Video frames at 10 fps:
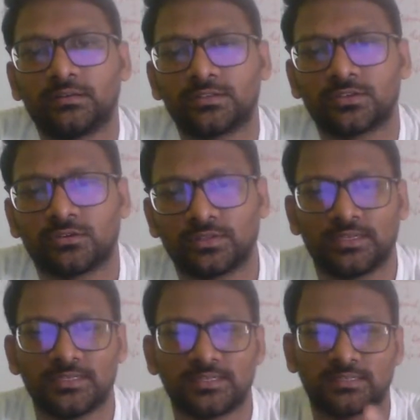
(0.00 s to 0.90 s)
So there
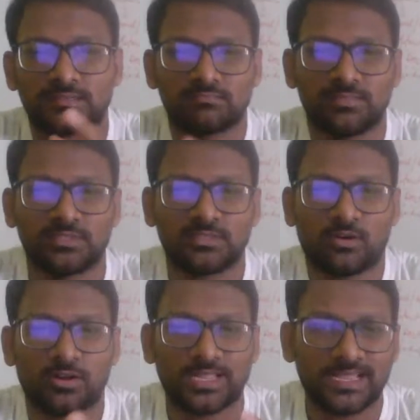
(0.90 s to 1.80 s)
is the
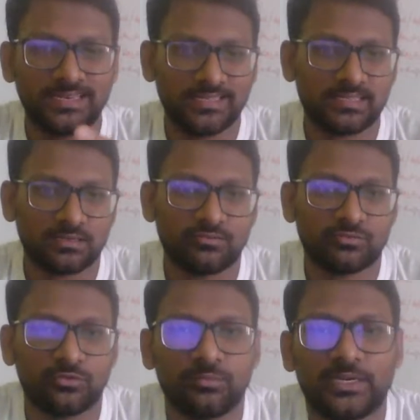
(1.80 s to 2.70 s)
organic
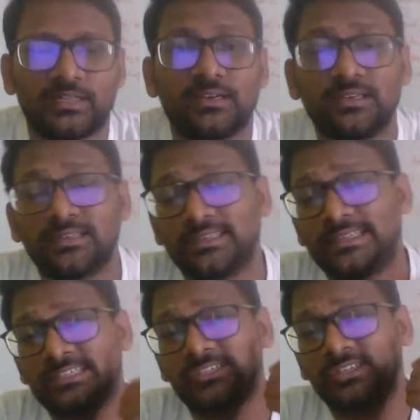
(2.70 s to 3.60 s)
food material
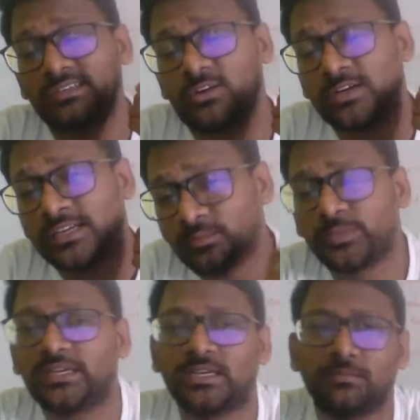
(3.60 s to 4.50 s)
is not
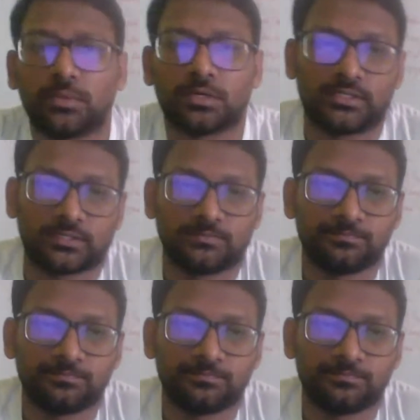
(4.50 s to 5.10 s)
completely burnt